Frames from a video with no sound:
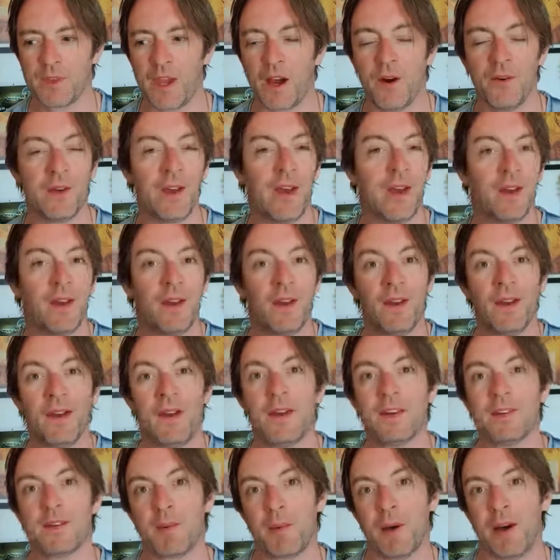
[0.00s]
Oh yeah,
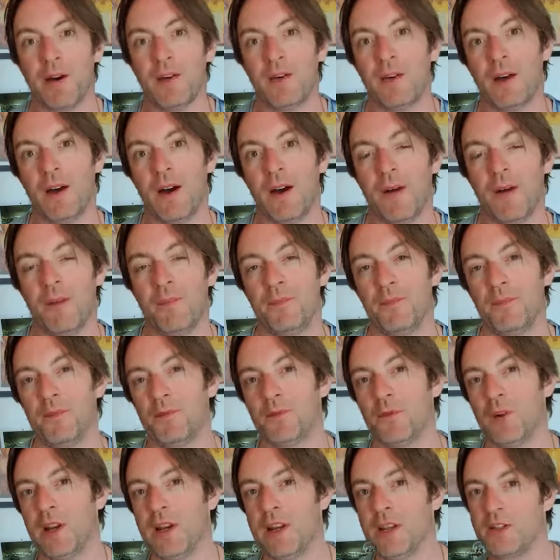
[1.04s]
it's about
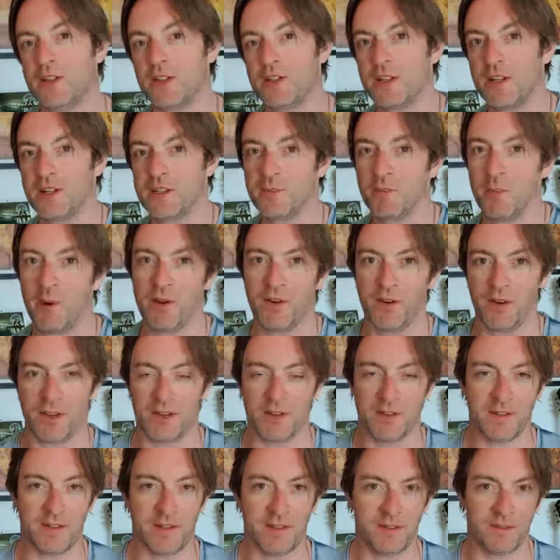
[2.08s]
religious
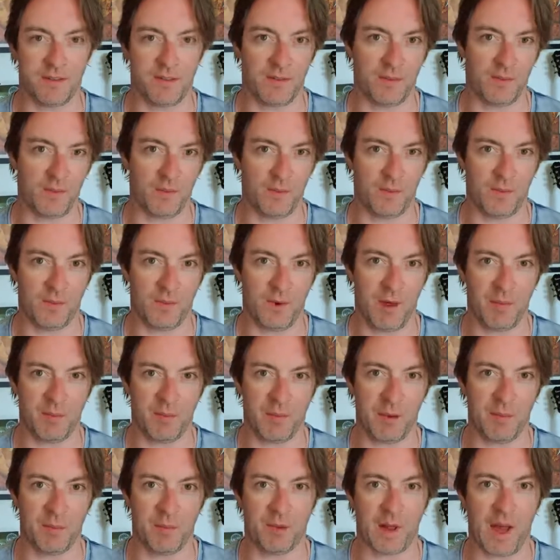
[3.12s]
experiences, and when
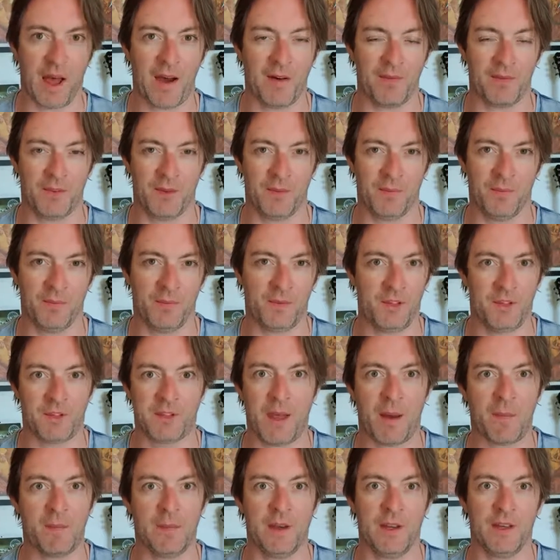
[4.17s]
people have them, does
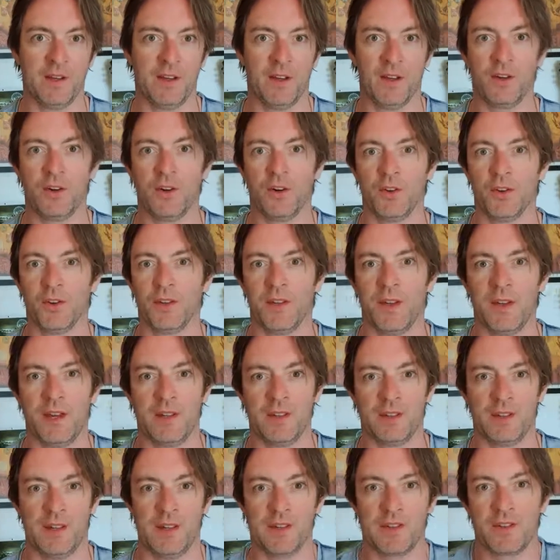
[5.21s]
that mean that God
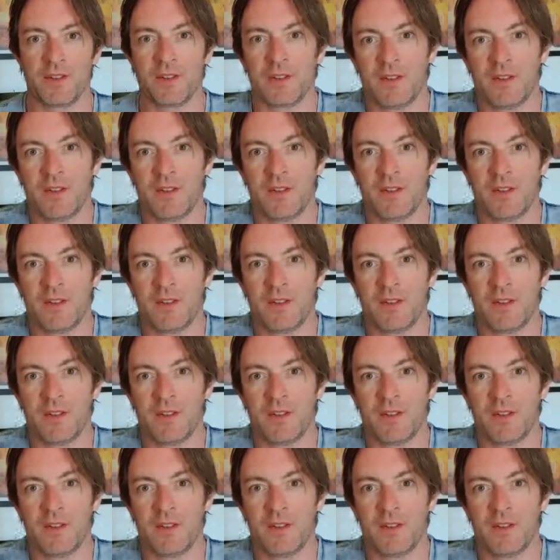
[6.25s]
exists?